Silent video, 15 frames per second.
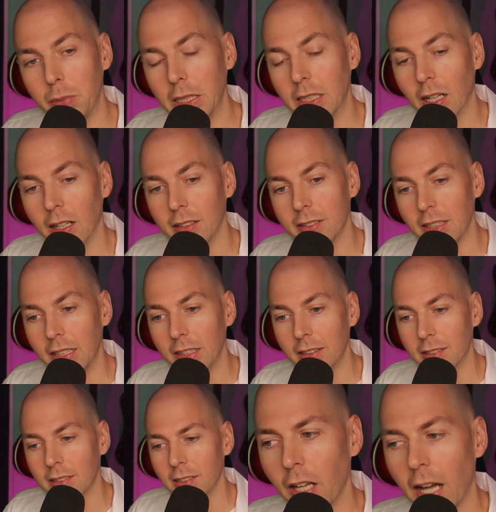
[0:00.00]
because
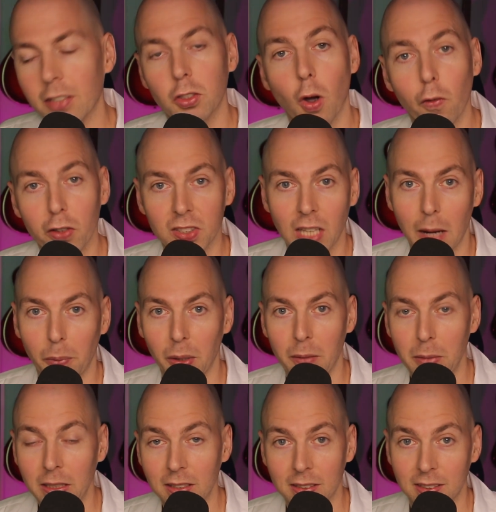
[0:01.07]
it has oversampling, it
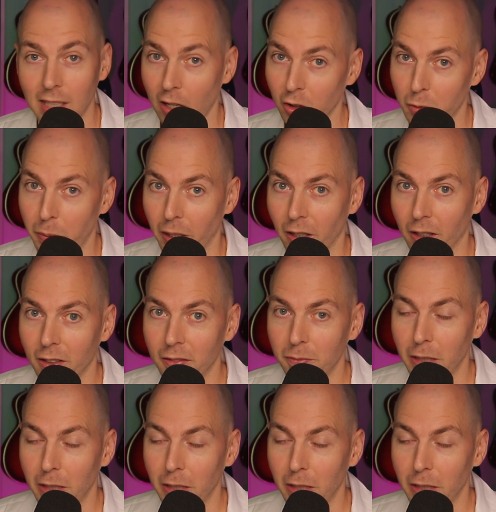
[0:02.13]
means it sounds better.